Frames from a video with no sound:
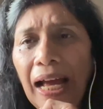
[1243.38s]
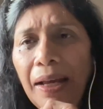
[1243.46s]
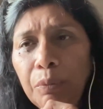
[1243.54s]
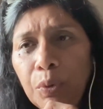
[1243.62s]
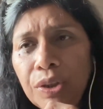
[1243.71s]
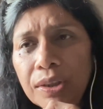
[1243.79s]
I
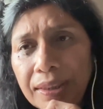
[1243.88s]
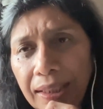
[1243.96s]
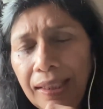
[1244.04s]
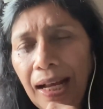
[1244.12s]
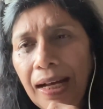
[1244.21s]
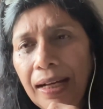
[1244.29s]
would
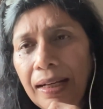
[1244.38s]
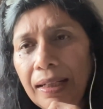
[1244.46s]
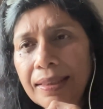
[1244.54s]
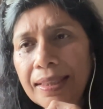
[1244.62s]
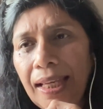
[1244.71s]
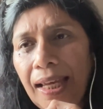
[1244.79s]
still
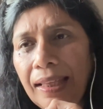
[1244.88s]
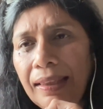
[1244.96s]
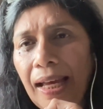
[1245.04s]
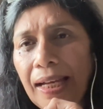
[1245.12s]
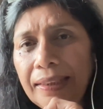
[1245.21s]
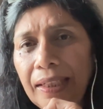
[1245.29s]
say
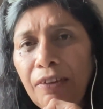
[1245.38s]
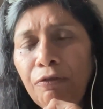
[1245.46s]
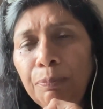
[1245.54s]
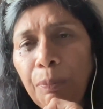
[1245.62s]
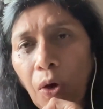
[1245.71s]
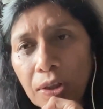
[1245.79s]
that
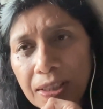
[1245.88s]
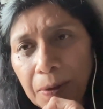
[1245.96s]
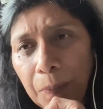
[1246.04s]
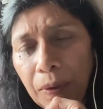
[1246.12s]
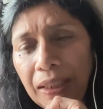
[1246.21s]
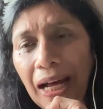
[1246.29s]
if
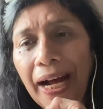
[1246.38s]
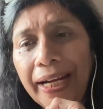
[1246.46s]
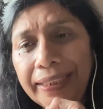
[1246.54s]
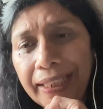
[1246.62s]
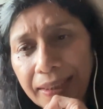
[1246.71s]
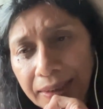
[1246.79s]
possible,
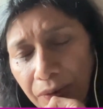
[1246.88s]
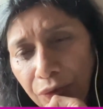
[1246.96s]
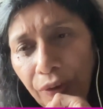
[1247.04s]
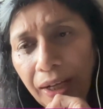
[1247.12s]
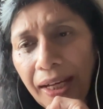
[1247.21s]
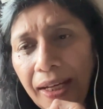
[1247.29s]

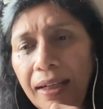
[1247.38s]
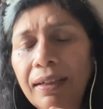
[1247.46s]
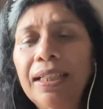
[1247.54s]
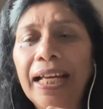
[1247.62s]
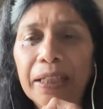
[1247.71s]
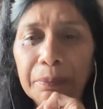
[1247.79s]
identify a
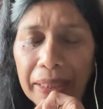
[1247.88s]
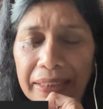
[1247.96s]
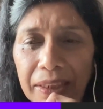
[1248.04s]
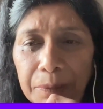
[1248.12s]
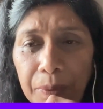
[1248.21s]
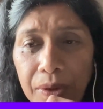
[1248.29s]

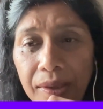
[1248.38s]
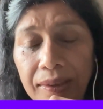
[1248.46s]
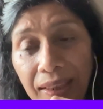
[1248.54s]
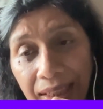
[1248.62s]
like-minded person.